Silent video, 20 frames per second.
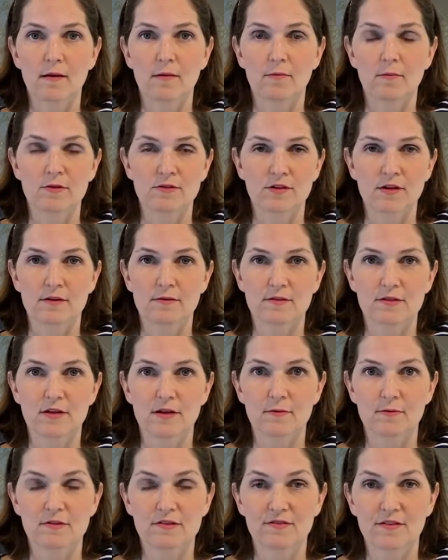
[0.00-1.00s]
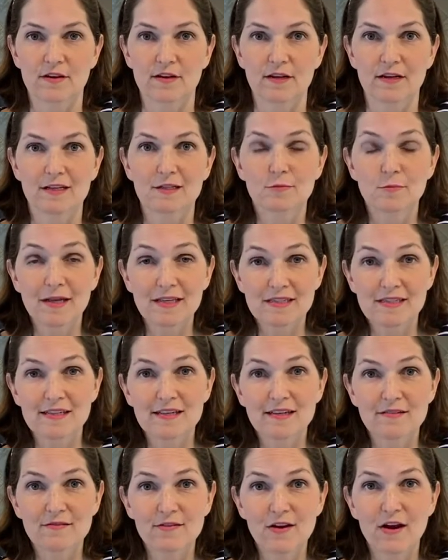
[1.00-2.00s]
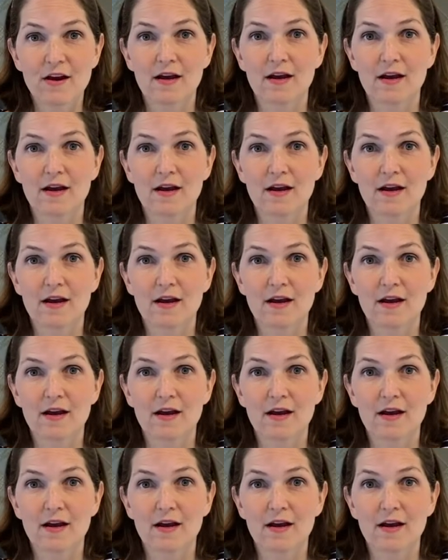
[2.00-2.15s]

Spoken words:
which I always thought was very expensive.